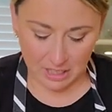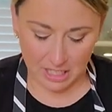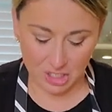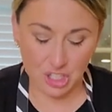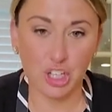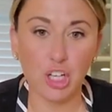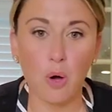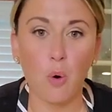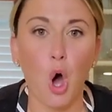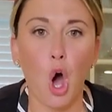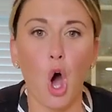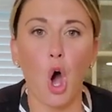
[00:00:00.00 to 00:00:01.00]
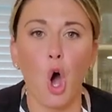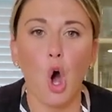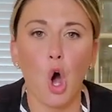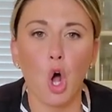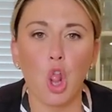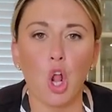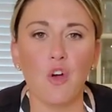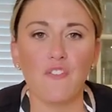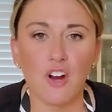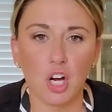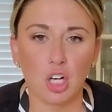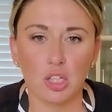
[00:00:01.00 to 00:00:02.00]
is gonna go all
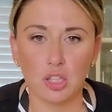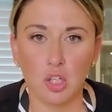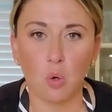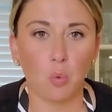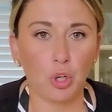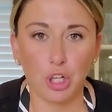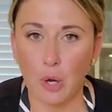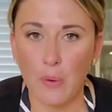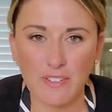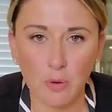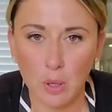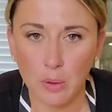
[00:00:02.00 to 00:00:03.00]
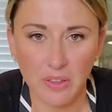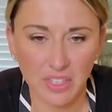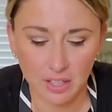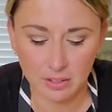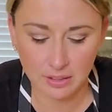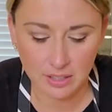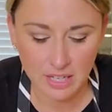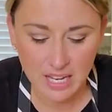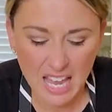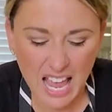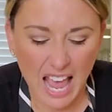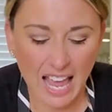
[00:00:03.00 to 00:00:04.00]
over. We're gonna go everywhere with it.
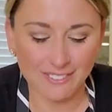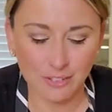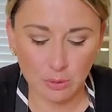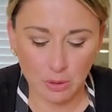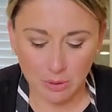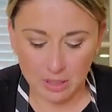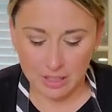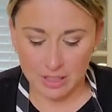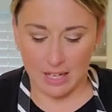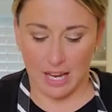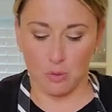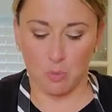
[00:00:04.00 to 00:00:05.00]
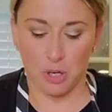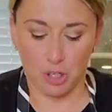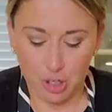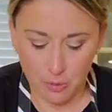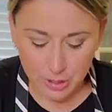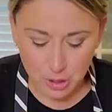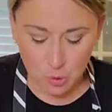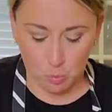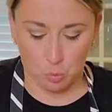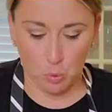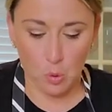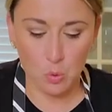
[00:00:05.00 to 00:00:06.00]
Everywhere with it, and we are going to
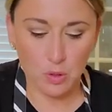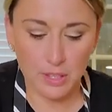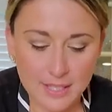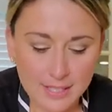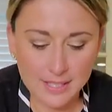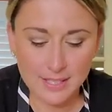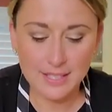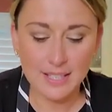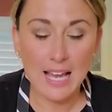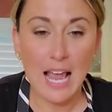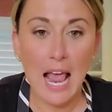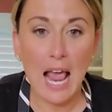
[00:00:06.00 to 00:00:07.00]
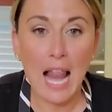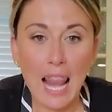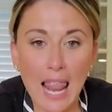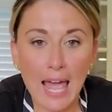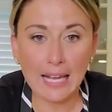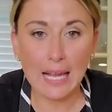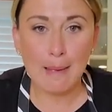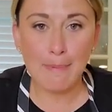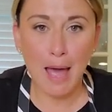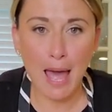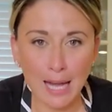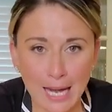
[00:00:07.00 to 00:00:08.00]
roll this like a
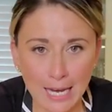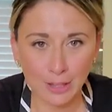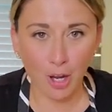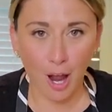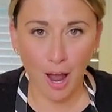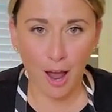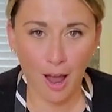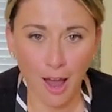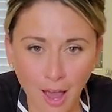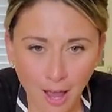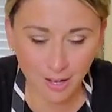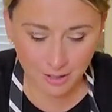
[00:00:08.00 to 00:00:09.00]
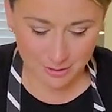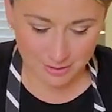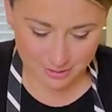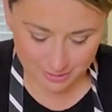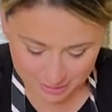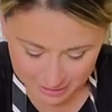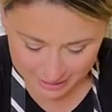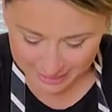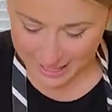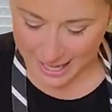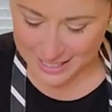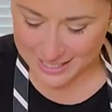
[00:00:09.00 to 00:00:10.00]
burrito. Look at
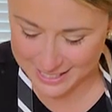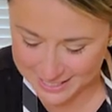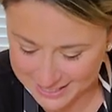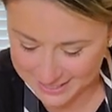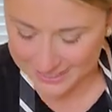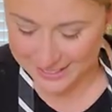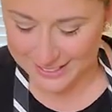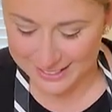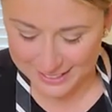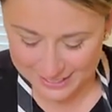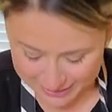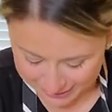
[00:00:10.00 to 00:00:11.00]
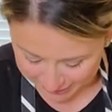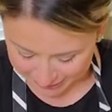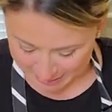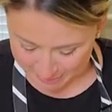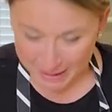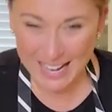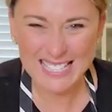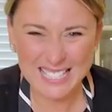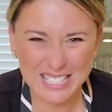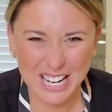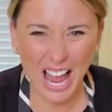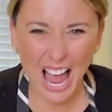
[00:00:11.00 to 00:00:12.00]
this. Look at my
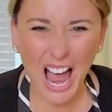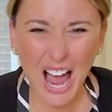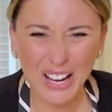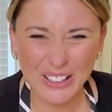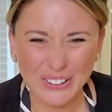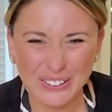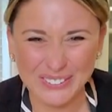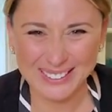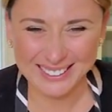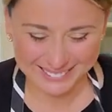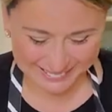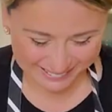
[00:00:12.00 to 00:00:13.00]
dough.